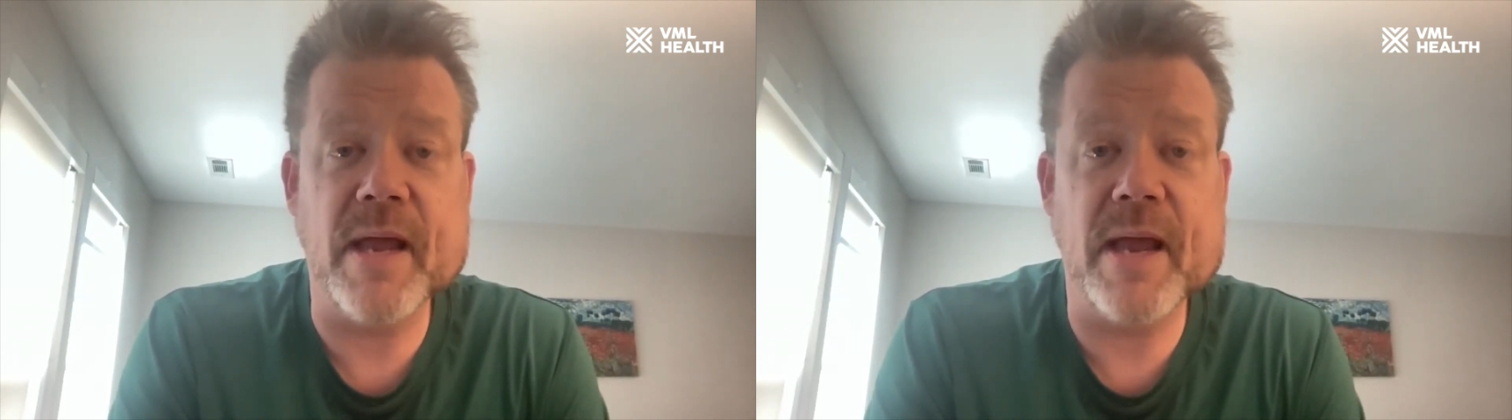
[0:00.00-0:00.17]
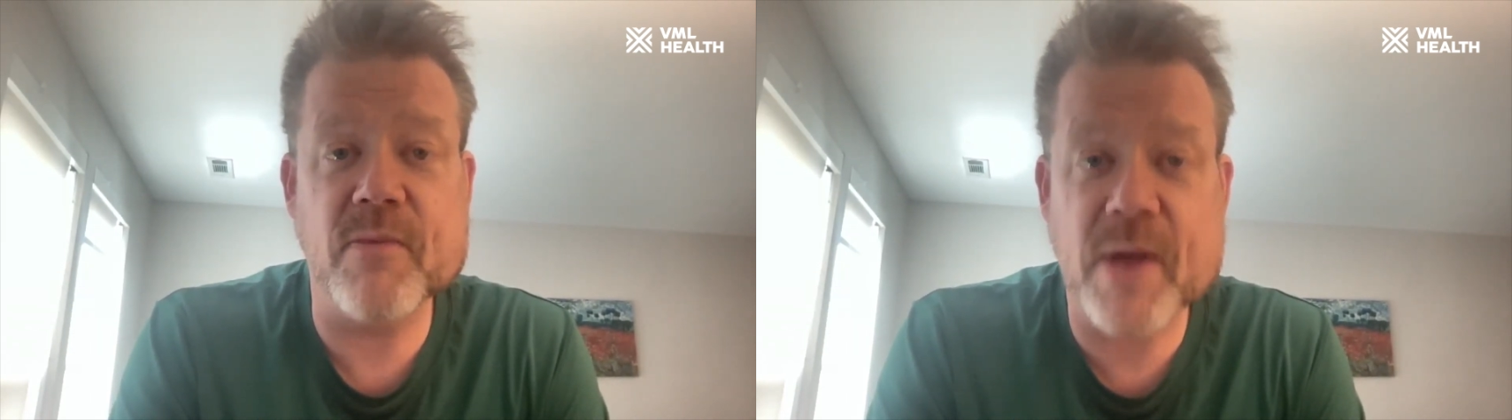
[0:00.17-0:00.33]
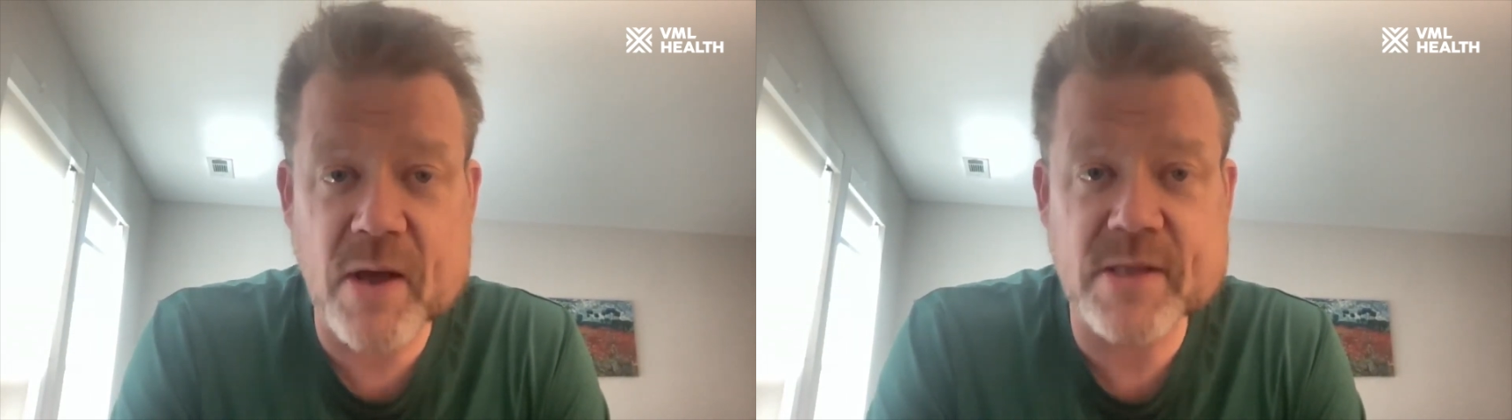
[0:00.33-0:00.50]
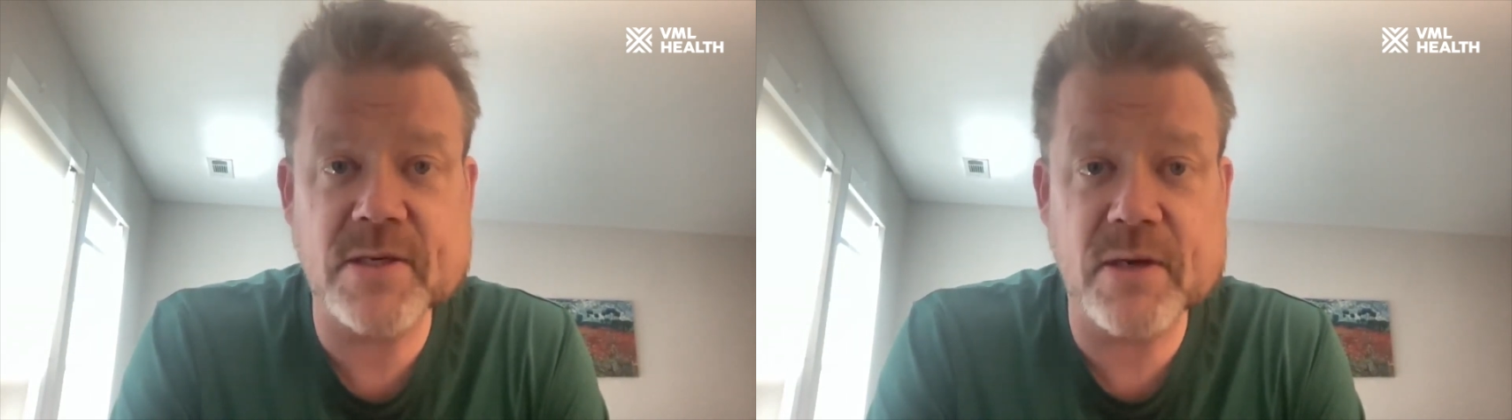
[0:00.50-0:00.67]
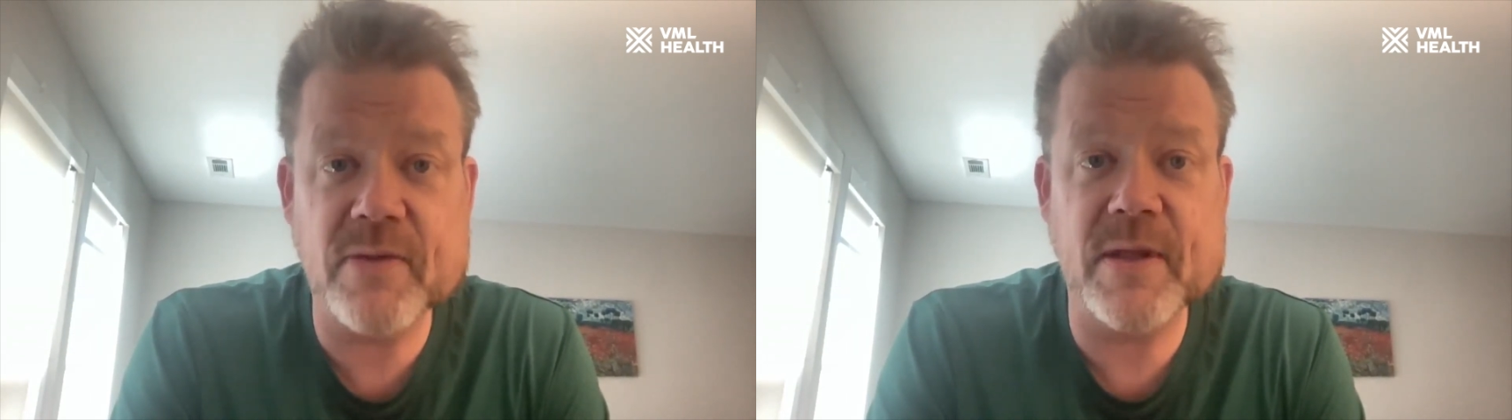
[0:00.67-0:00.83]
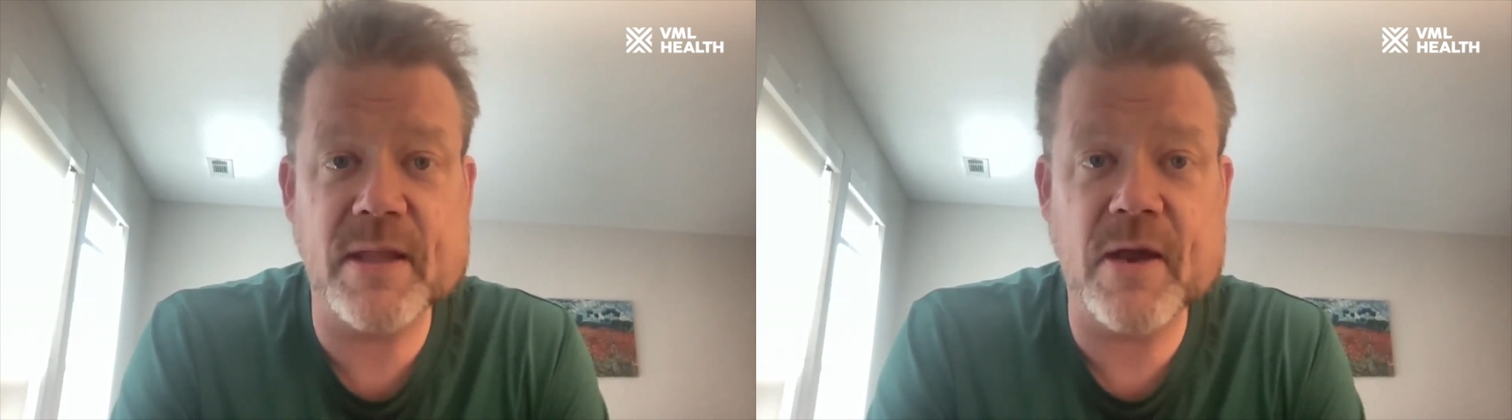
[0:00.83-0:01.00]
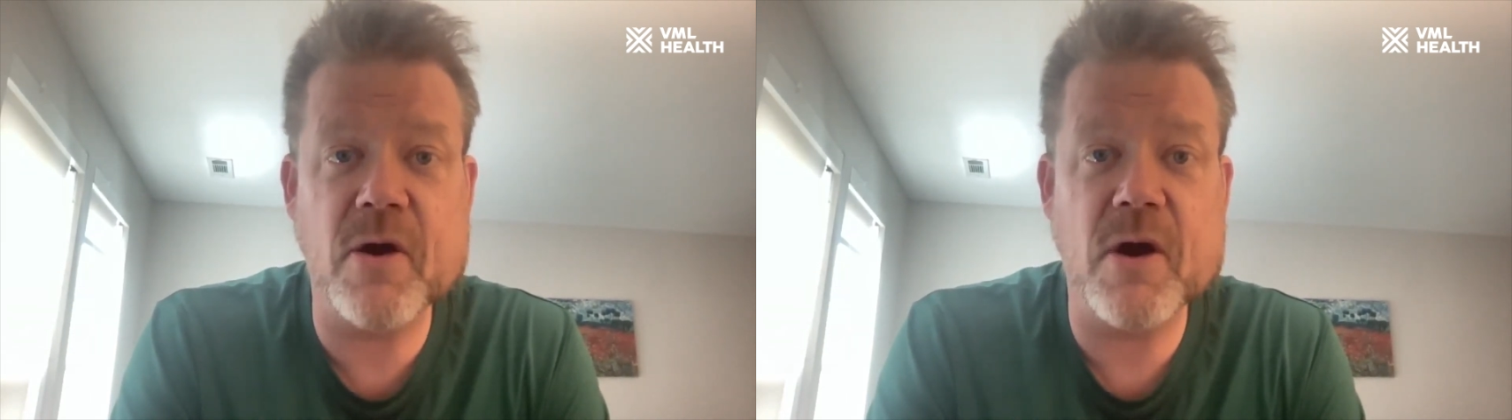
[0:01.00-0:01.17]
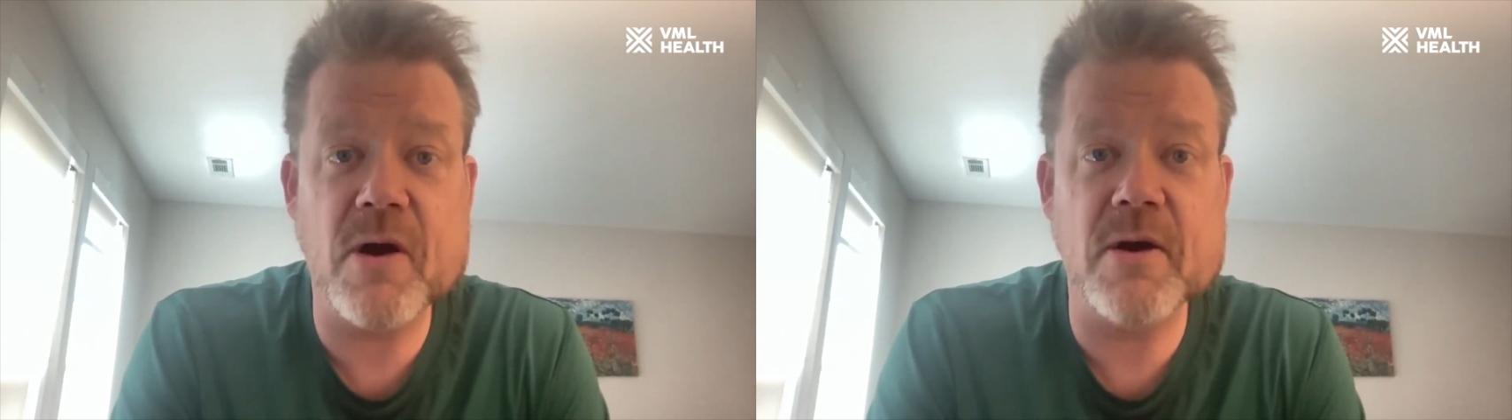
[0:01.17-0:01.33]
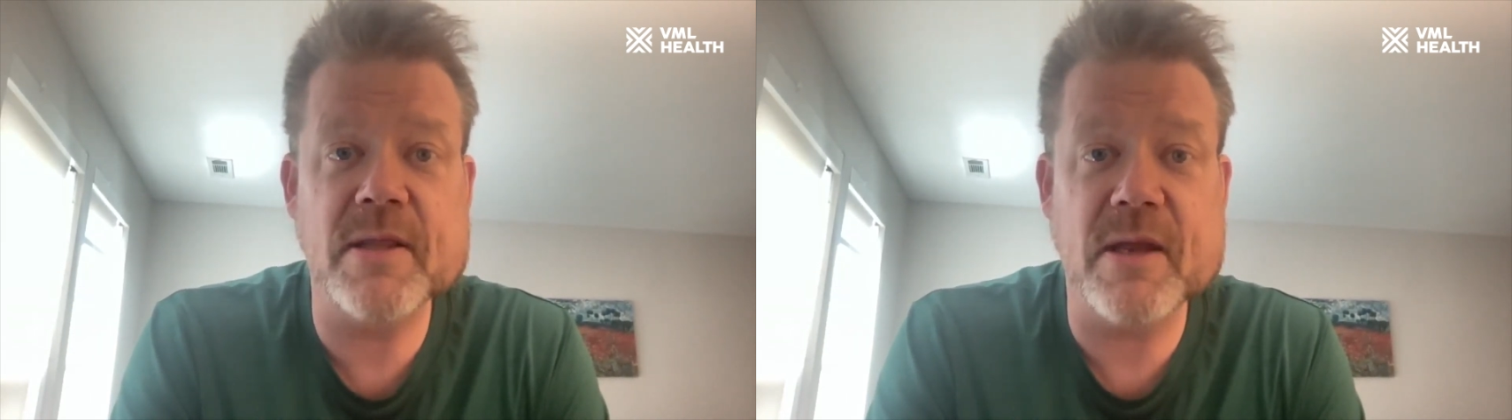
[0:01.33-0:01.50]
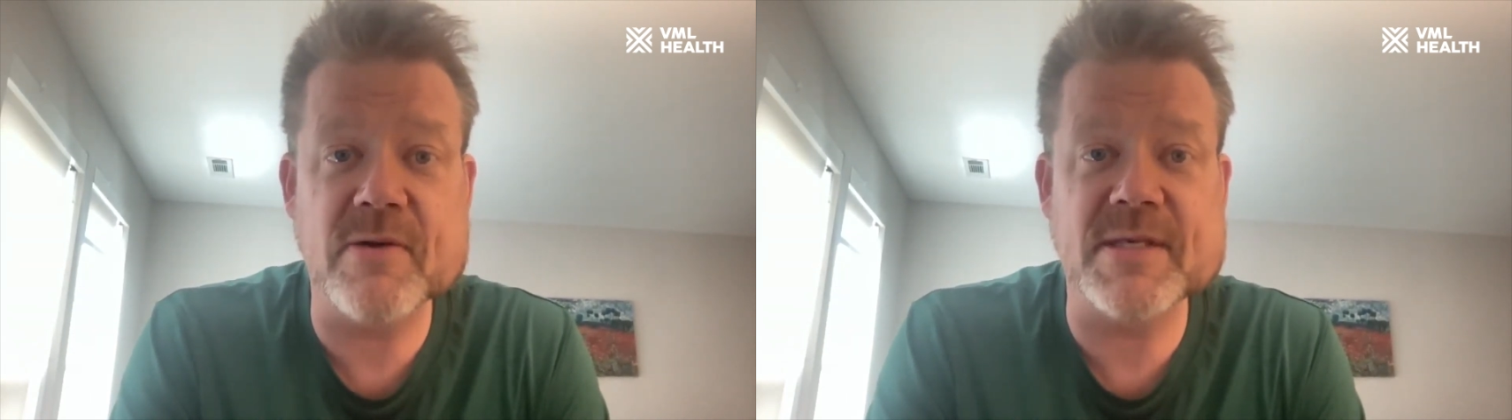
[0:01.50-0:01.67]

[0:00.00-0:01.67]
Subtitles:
And we also know that there